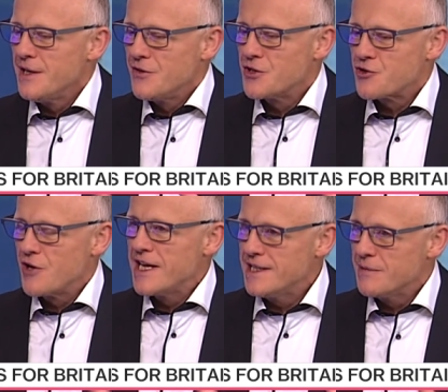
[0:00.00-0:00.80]
the
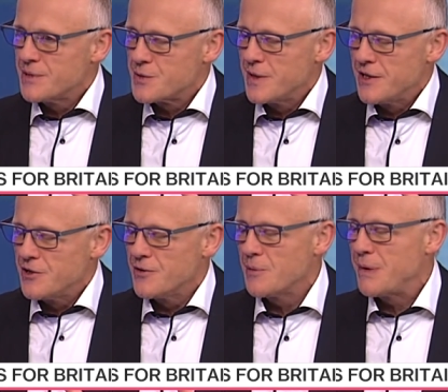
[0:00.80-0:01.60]
trading between
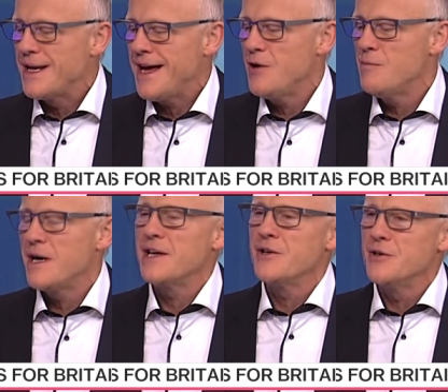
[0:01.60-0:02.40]
Europe, and how
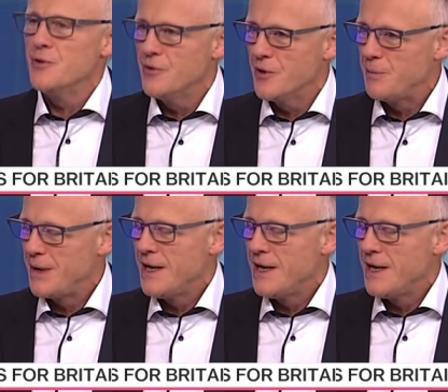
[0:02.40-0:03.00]
might Europe